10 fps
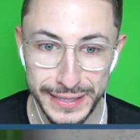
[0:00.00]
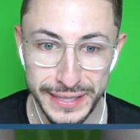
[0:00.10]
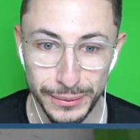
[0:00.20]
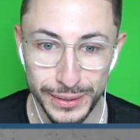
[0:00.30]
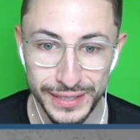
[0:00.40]

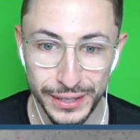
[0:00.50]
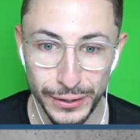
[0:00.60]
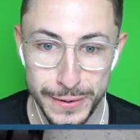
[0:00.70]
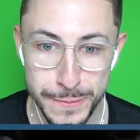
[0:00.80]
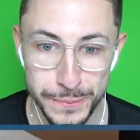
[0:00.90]
Let's see, what is he
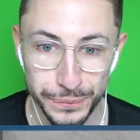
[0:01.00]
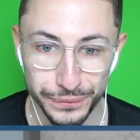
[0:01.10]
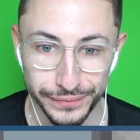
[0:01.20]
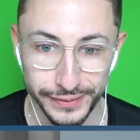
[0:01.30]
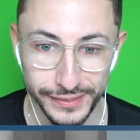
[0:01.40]
doing?
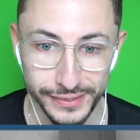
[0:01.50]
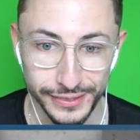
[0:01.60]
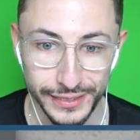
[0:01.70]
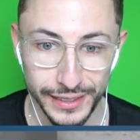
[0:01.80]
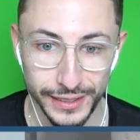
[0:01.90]

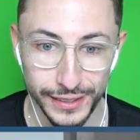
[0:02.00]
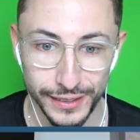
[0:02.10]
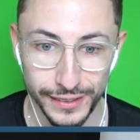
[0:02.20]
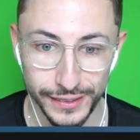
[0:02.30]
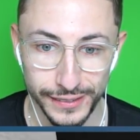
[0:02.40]
Hey, bro,
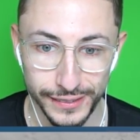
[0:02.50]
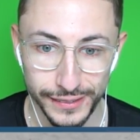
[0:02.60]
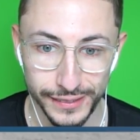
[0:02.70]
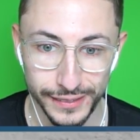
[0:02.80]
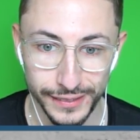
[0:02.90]
watch your jet.
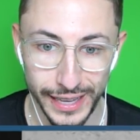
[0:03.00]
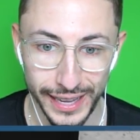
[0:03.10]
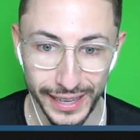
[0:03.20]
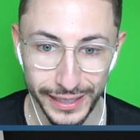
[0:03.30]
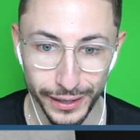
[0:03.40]

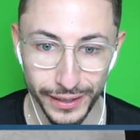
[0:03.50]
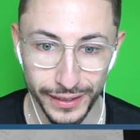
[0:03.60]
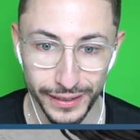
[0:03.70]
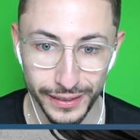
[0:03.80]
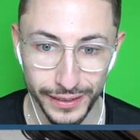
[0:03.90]
Watch hey, yo. Jet, bro.